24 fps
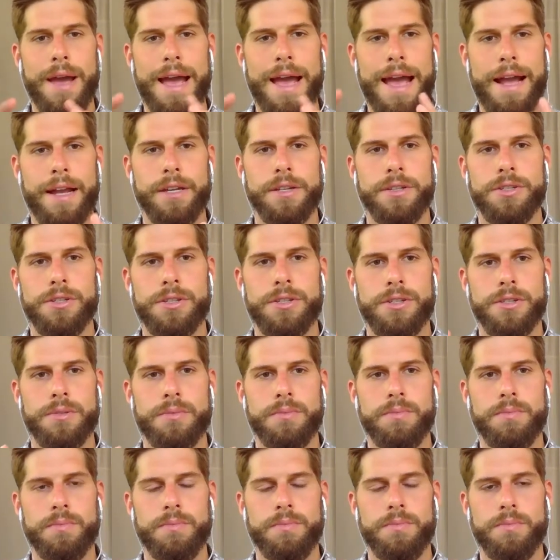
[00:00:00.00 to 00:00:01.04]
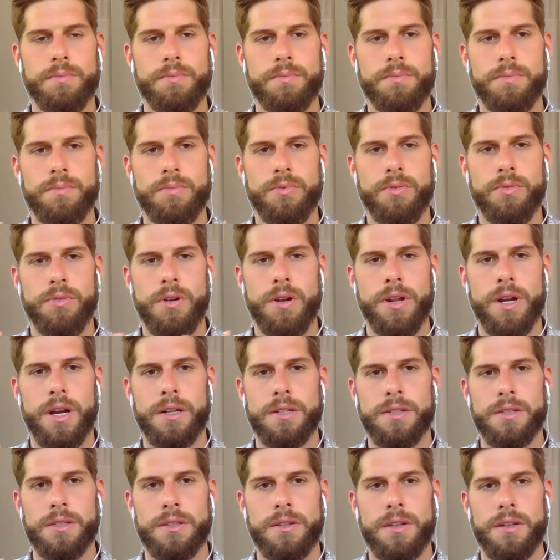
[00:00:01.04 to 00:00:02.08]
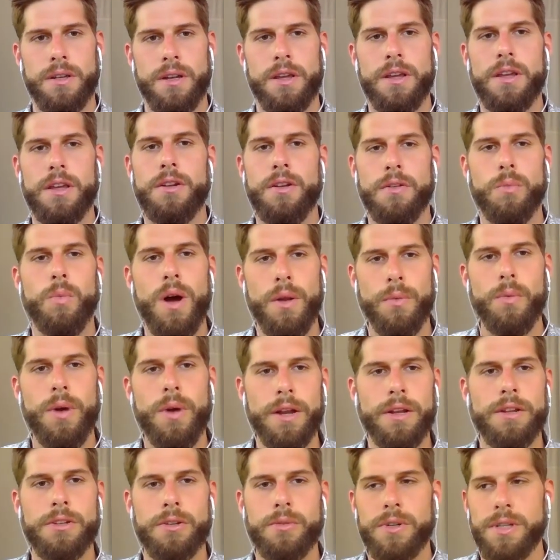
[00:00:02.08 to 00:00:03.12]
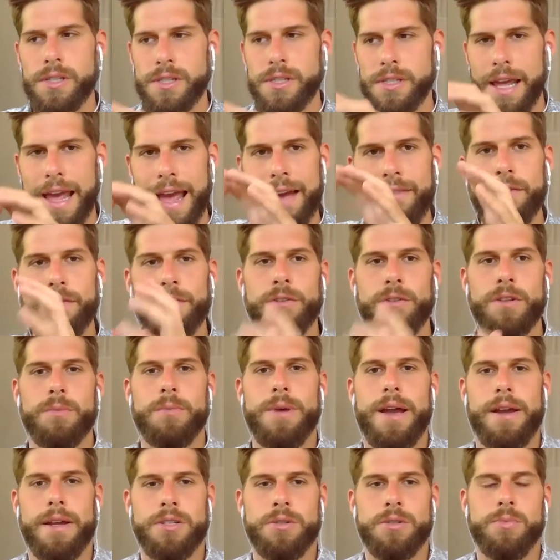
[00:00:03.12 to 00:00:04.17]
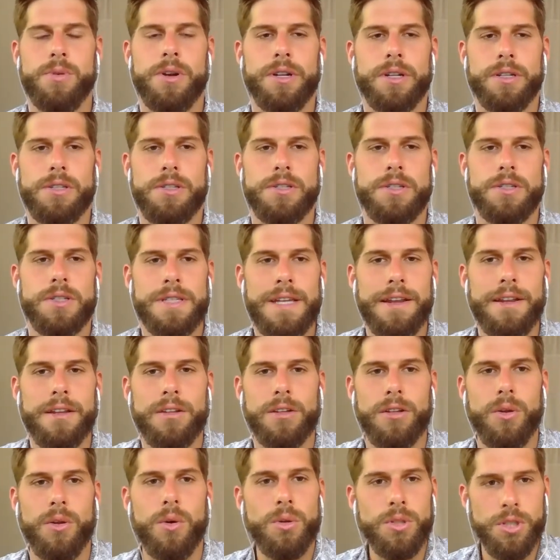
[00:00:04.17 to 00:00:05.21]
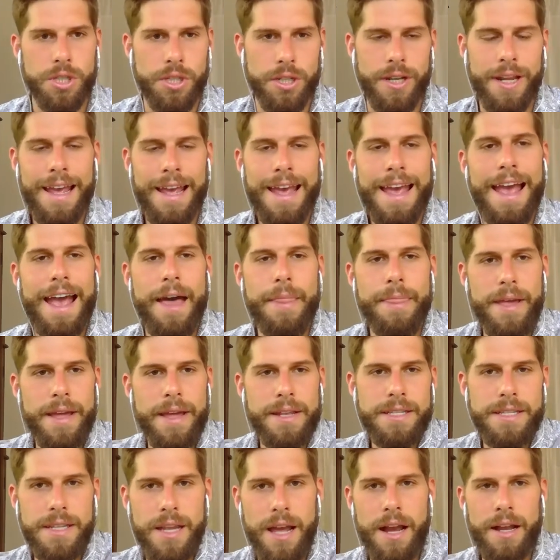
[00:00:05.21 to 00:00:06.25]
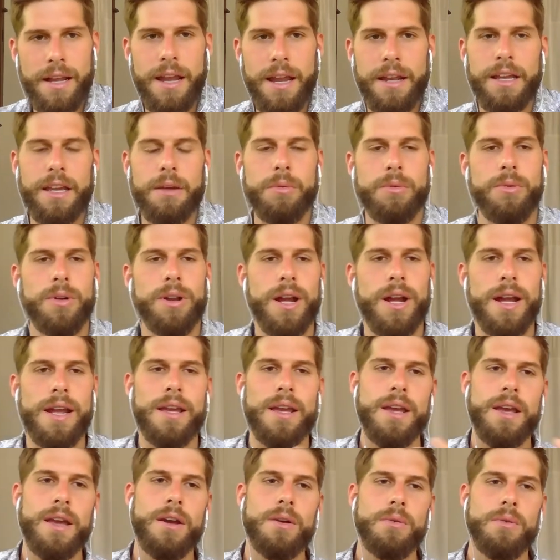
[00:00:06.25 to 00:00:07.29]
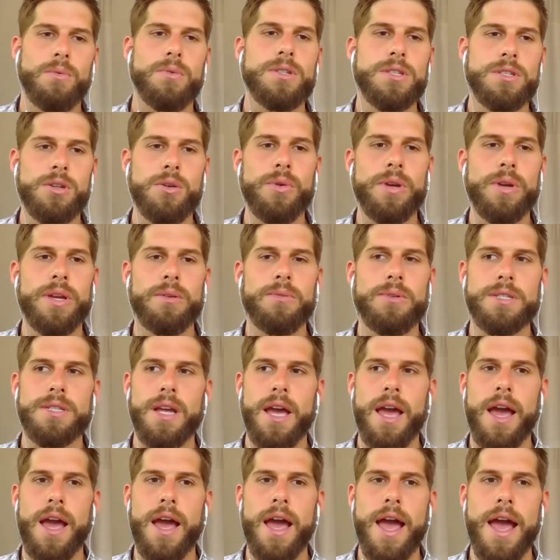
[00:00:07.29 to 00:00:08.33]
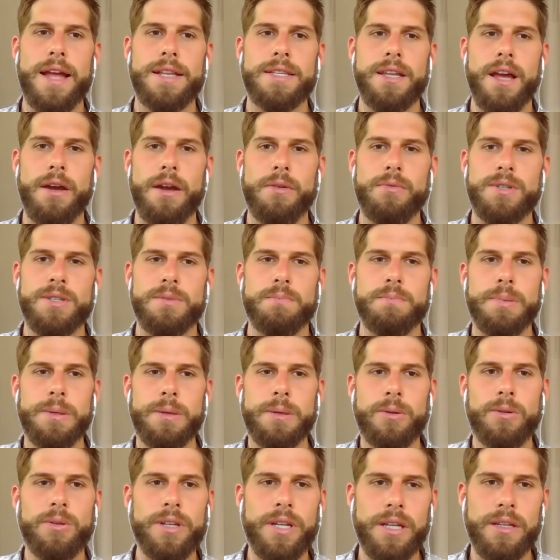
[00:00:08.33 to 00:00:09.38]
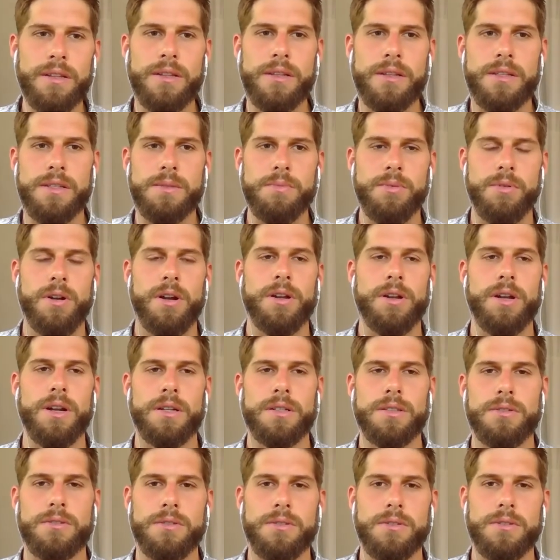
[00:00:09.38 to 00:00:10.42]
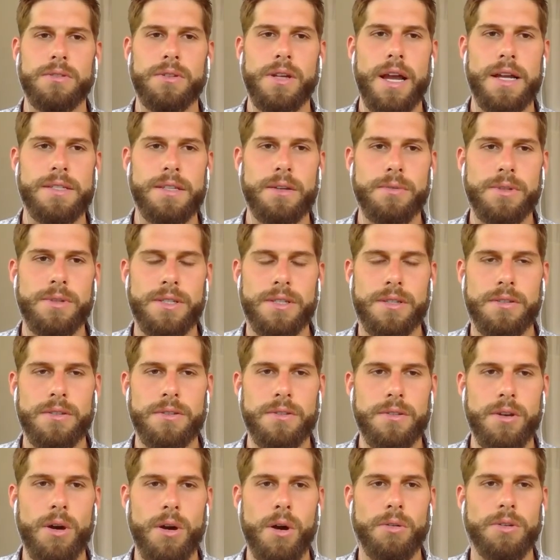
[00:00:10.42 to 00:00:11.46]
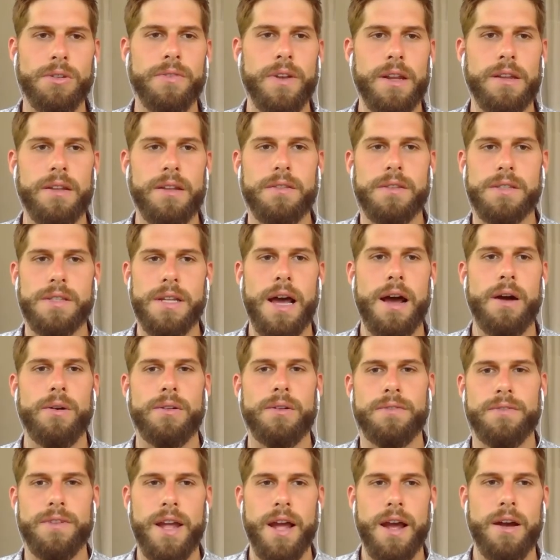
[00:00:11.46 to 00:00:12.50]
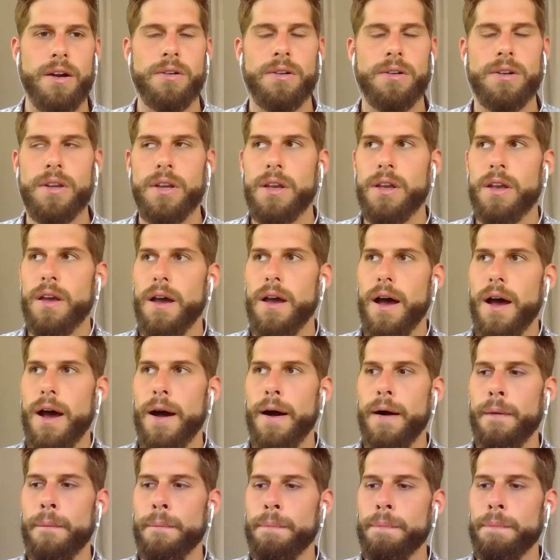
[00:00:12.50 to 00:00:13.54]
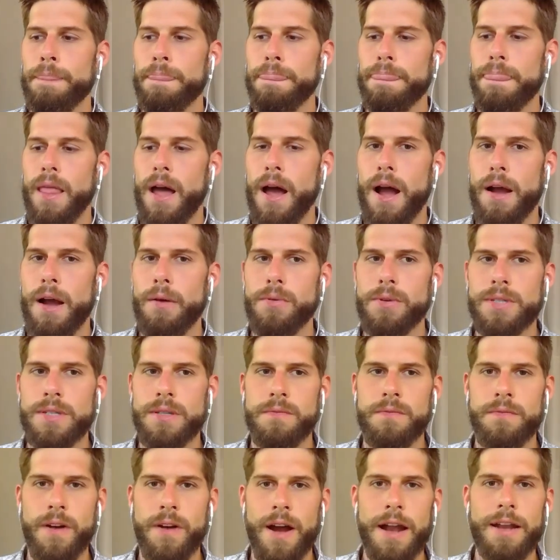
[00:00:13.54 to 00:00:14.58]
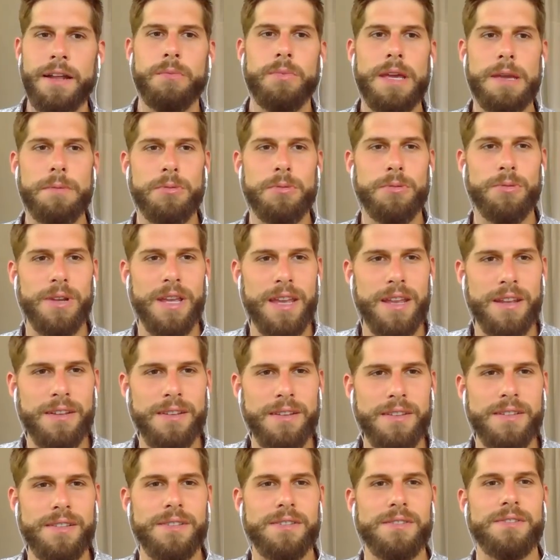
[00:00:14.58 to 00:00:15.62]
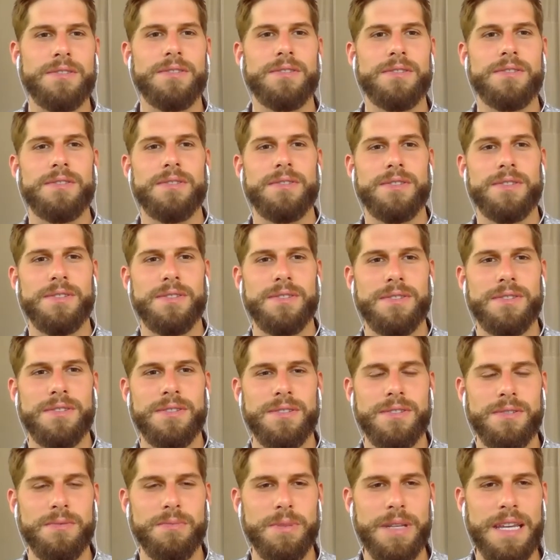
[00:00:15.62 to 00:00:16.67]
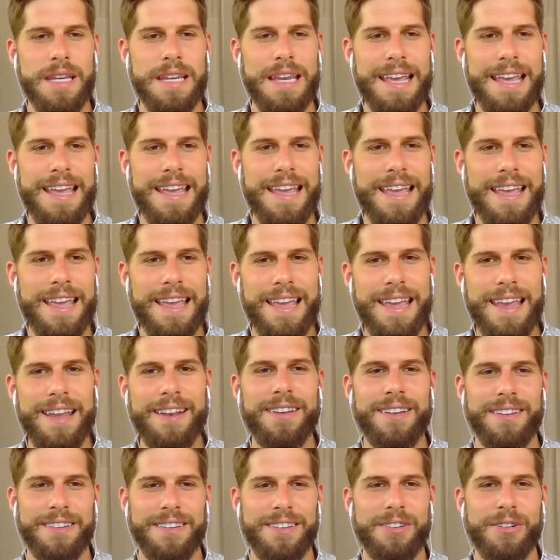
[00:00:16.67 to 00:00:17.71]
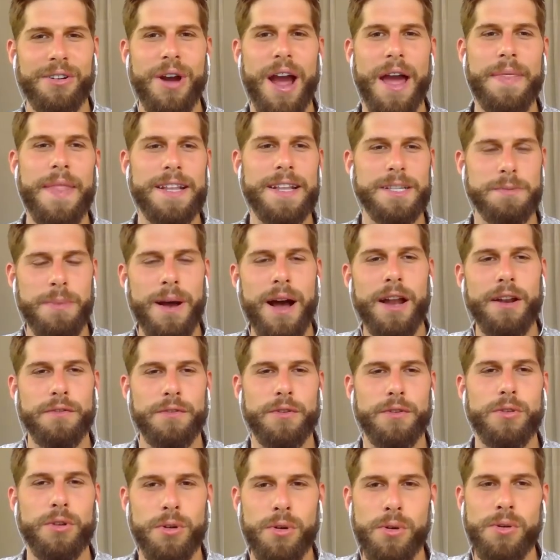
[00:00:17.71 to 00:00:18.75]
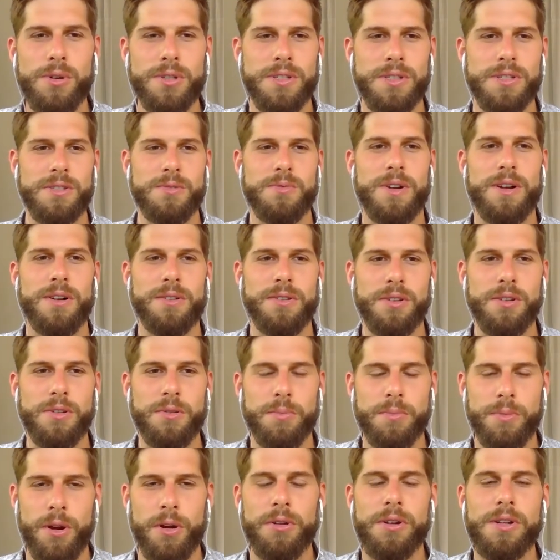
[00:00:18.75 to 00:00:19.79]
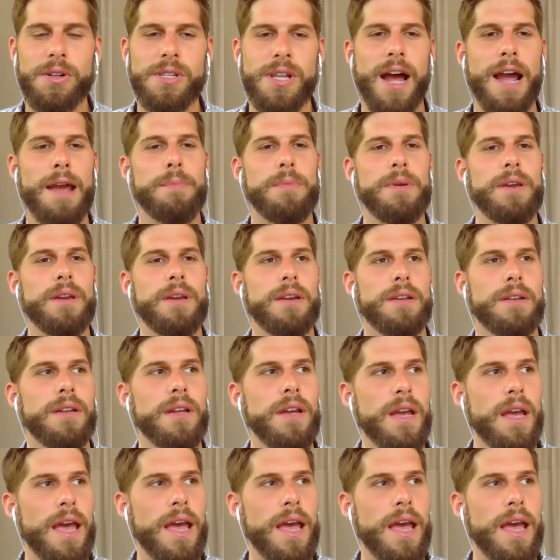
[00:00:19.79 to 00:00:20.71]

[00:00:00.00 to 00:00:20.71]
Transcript: packaged product, you know, one way to do it is to have a fully packaged product, as you said, and launch it and then start getting it. But what I was doing was, as I was building this product or as I was cultivating the Tao of Now, Um, I was inviting people in to, to, to be in it, you know, and that's part of your course as well, you know, prototyping and,